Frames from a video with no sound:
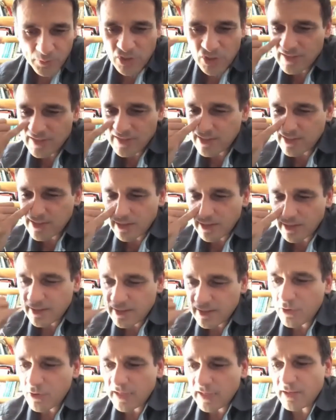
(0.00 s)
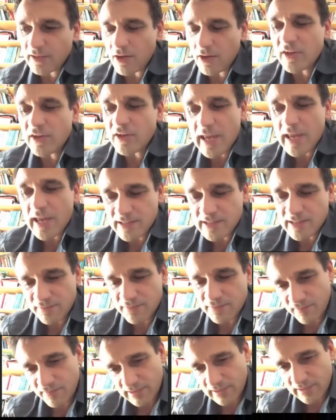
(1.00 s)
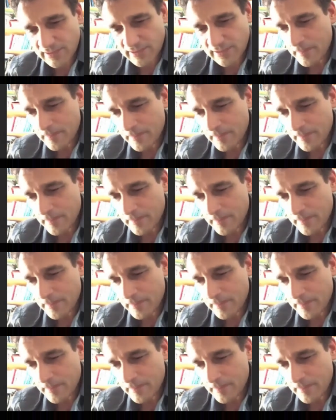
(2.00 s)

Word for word: which is directly going against Vivaldi.